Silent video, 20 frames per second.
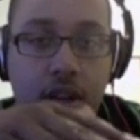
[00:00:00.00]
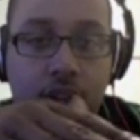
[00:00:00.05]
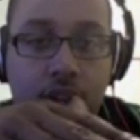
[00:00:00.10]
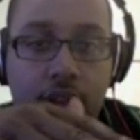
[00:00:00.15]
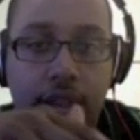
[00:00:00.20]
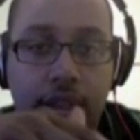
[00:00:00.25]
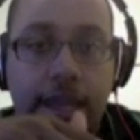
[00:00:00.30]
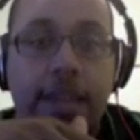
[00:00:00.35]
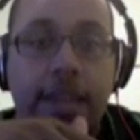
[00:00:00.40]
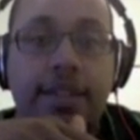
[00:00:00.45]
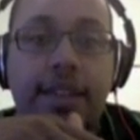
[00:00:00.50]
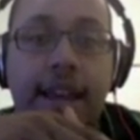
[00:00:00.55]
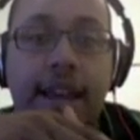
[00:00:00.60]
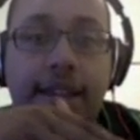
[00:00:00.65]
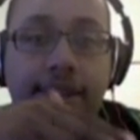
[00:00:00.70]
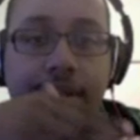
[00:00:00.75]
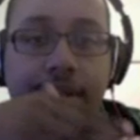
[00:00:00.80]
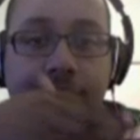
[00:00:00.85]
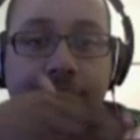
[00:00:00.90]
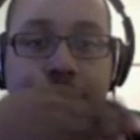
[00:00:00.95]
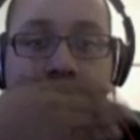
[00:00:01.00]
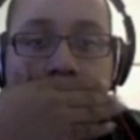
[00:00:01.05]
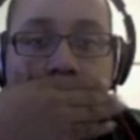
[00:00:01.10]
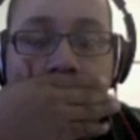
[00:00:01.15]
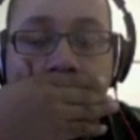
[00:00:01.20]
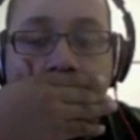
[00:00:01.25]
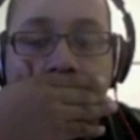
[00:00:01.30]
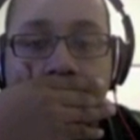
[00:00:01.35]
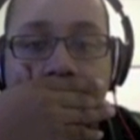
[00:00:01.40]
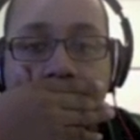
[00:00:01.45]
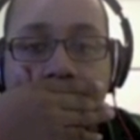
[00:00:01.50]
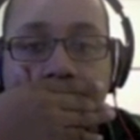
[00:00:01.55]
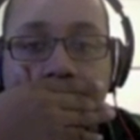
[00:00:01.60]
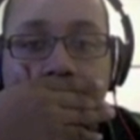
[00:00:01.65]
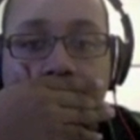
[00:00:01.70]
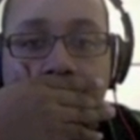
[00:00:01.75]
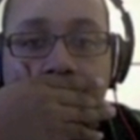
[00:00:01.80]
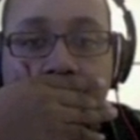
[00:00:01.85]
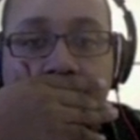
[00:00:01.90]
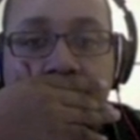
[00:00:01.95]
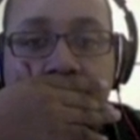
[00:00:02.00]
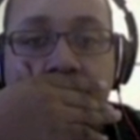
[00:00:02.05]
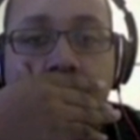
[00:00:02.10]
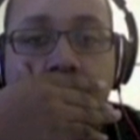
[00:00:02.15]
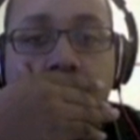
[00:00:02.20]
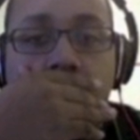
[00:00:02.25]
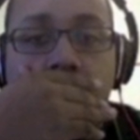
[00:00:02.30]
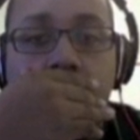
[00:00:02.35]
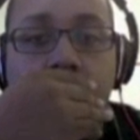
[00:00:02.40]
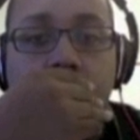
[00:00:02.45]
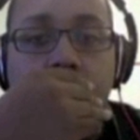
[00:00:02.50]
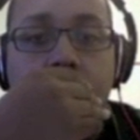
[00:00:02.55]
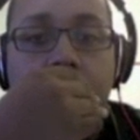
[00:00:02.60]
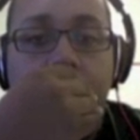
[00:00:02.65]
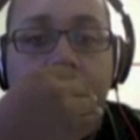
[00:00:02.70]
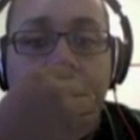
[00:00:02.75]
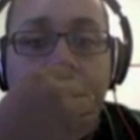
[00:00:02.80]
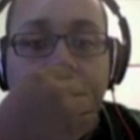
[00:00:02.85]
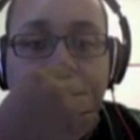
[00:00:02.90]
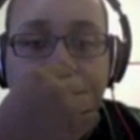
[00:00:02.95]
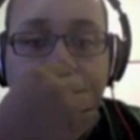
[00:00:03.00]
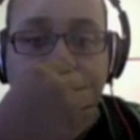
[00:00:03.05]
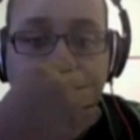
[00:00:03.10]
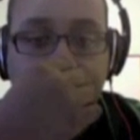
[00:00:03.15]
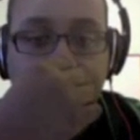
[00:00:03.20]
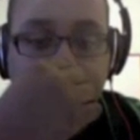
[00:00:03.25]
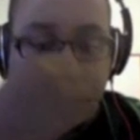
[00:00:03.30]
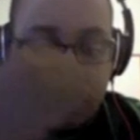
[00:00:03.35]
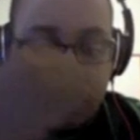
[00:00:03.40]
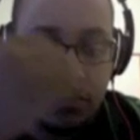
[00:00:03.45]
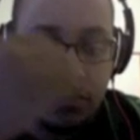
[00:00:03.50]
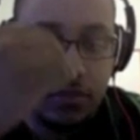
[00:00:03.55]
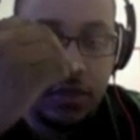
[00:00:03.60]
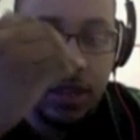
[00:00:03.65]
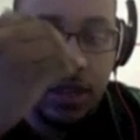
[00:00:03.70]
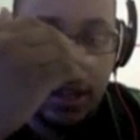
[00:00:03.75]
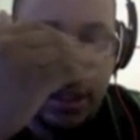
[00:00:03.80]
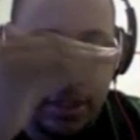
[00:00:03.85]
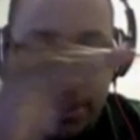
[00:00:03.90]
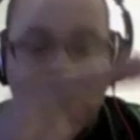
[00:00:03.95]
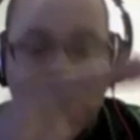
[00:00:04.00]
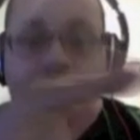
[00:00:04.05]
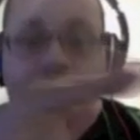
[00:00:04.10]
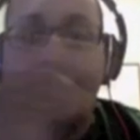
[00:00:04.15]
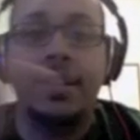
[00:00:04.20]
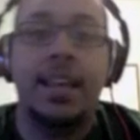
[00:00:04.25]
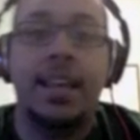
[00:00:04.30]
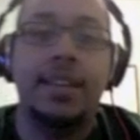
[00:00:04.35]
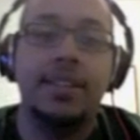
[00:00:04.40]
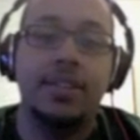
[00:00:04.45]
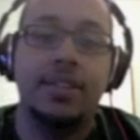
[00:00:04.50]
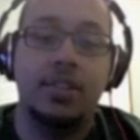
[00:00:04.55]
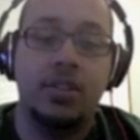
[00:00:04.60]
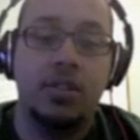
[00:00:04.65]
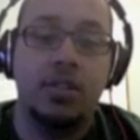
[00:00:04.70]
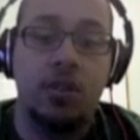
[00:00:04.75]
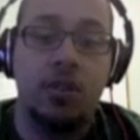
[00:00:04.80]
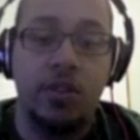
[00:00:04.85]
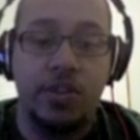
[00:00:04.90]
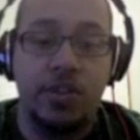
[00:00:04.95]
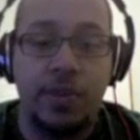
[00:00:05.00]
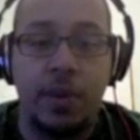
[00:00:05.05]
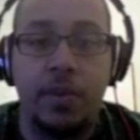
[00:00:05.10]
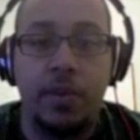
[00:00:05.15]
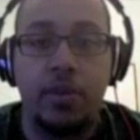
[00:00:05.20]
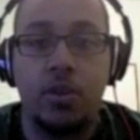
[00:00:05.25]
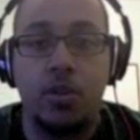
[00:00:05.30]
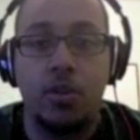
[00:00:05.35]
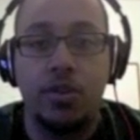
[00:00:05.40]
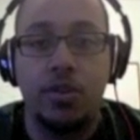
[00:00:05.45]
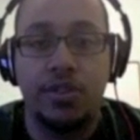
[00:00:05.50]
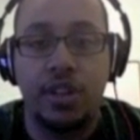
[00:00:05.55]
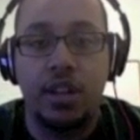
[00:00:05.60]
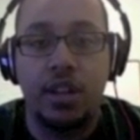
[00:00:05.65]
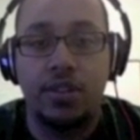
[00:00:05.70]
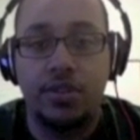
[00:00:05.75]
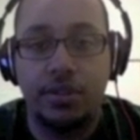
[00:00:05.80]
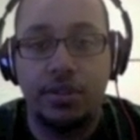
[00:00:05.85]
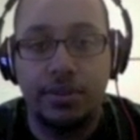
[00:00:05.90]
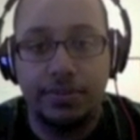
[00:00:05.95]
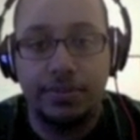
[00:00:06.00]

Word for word: the x-axis, we know we're going to want the x-axis to correspond with the horizontal.